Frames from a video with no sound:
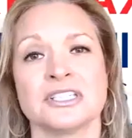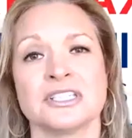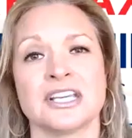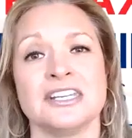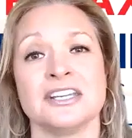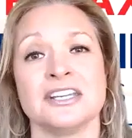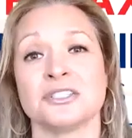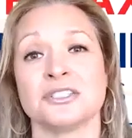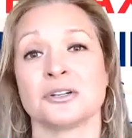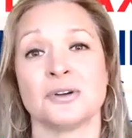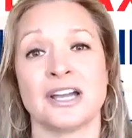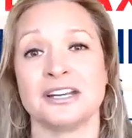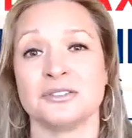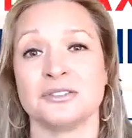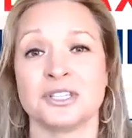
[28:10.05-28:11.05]
I know
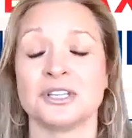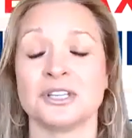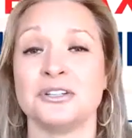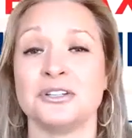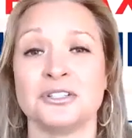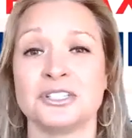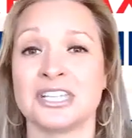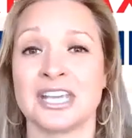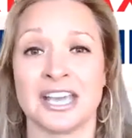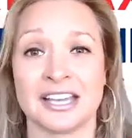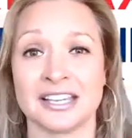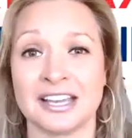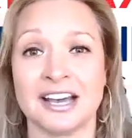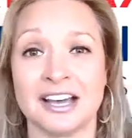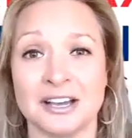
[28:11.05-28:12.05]
Toronto's a huge tech
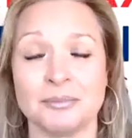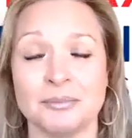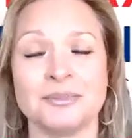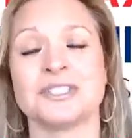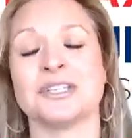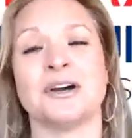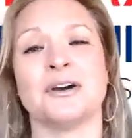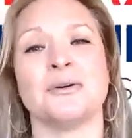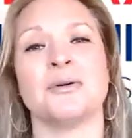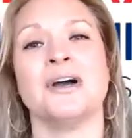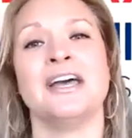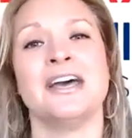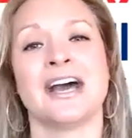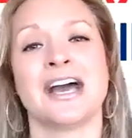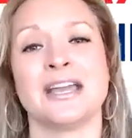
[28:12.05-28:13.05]
hub, so
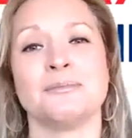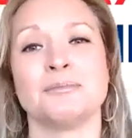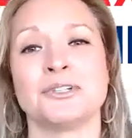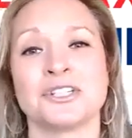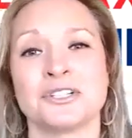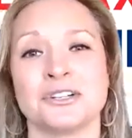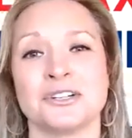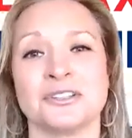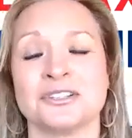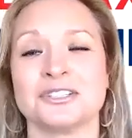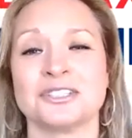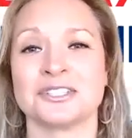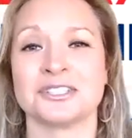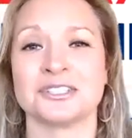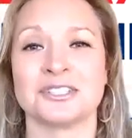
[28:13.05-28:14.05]
I'm sure
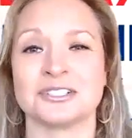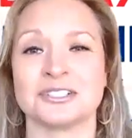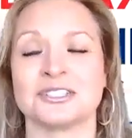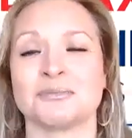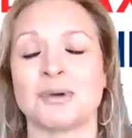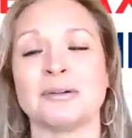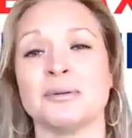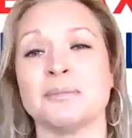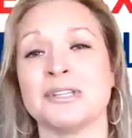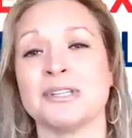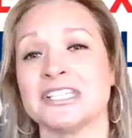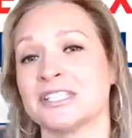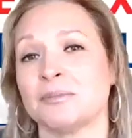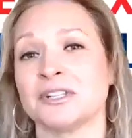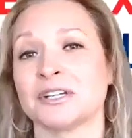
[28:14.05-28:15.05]
there's probably
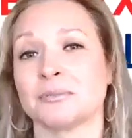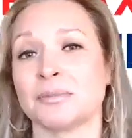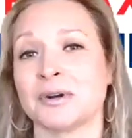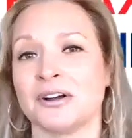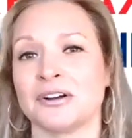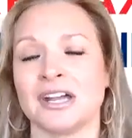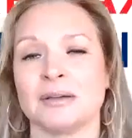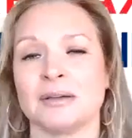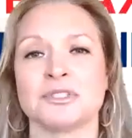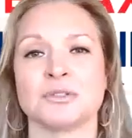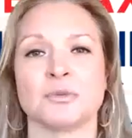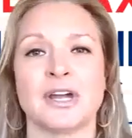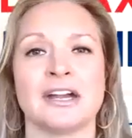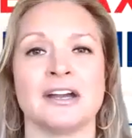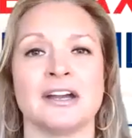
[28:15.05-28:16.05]
similar programs
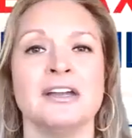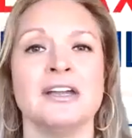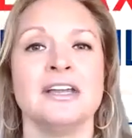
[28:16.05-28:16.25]
where